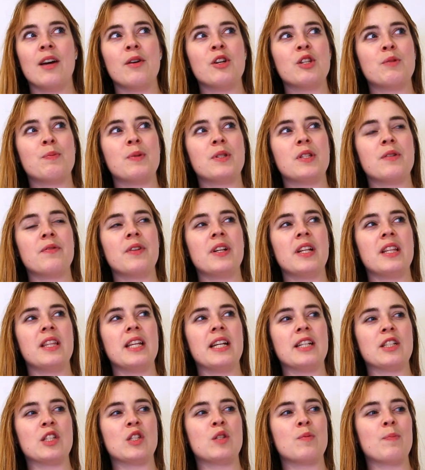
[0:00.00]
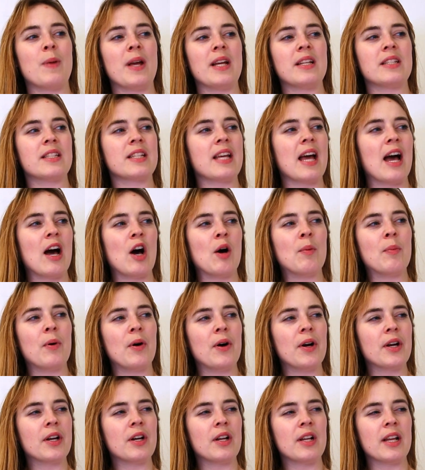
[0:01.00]
specifically their Space
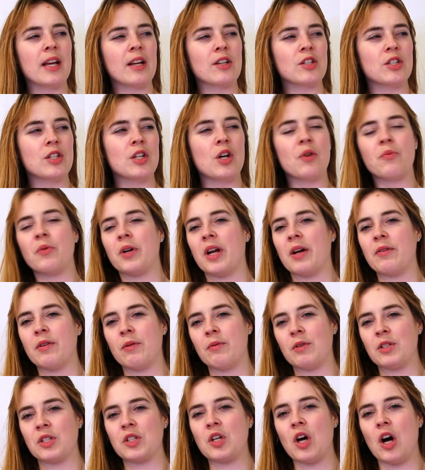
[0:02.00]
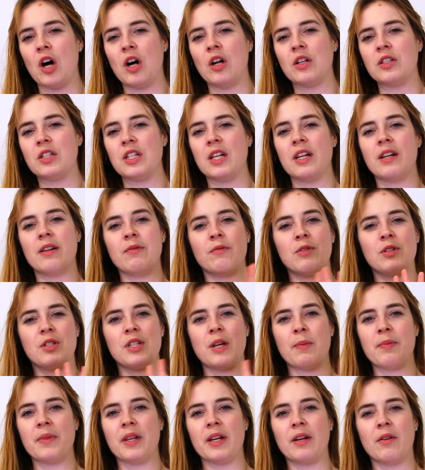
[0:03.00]
Cowboy collection or whatever it was called, it was
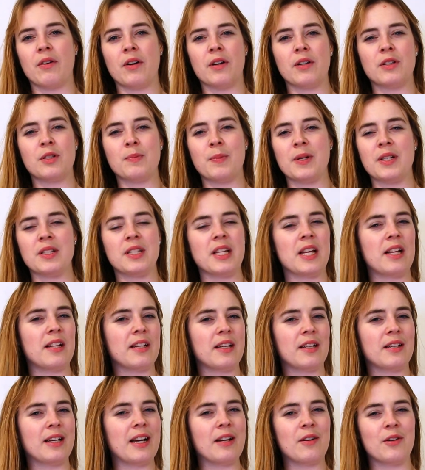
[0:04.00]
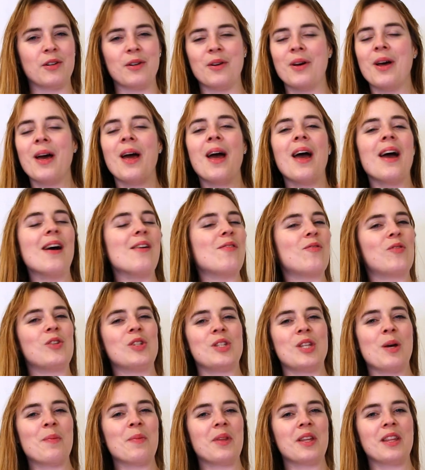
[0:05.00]
something, or Space Alien, I don't know,
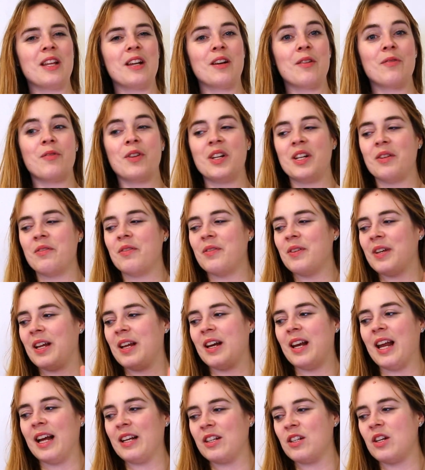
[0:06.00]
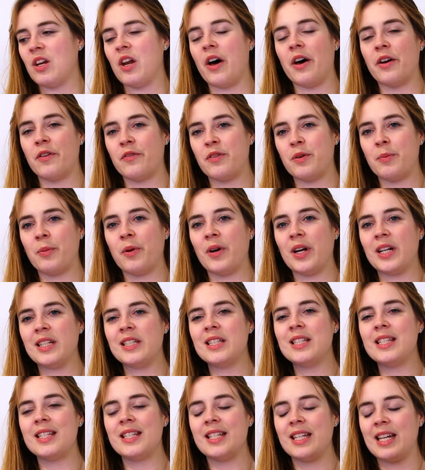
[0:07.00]
was something that I liked a lot of the
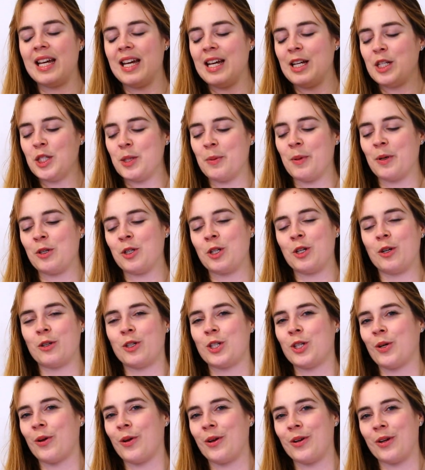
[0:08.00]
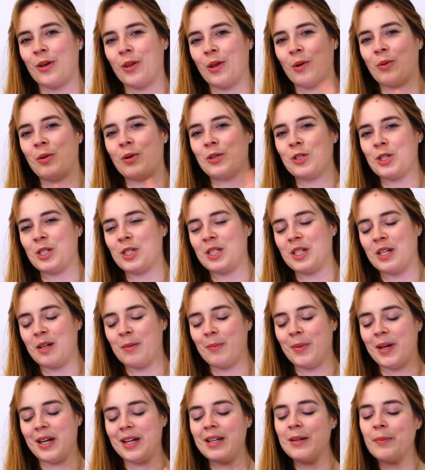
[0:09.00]
prints. So I'm actually going to show you another one just in a
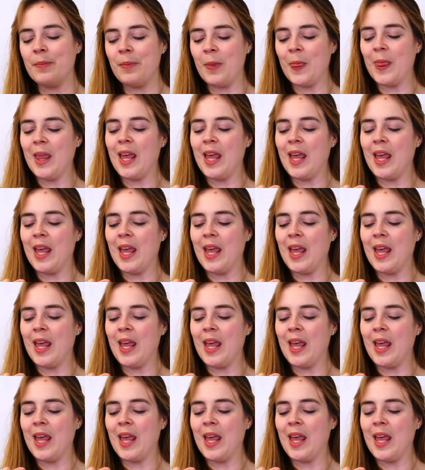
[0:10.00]
bit.